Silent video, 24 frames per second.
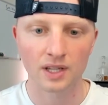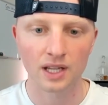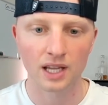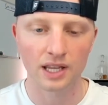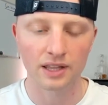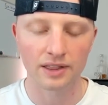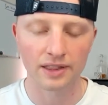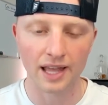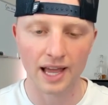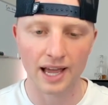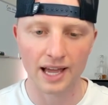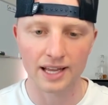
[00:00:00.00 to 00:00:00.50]

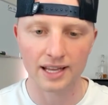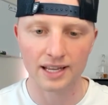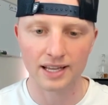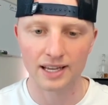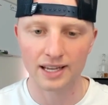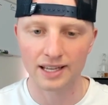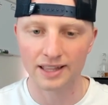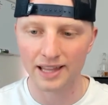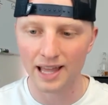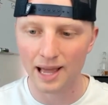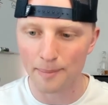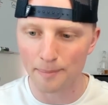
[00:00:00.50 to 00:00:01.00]
in that
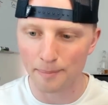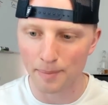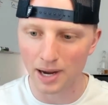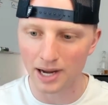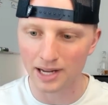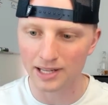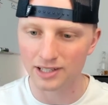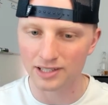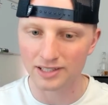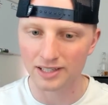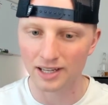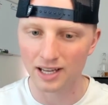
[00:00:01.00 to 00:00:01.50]

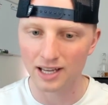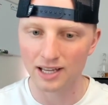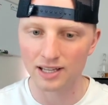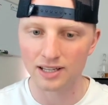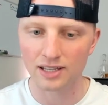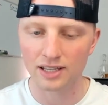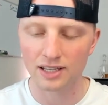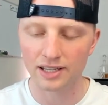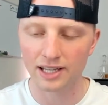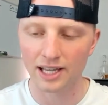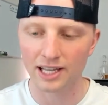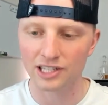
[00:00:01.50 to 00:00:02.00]
mindset,
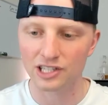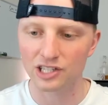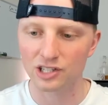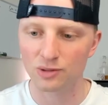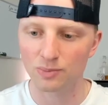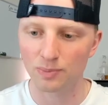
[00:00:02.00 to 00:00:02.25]
in that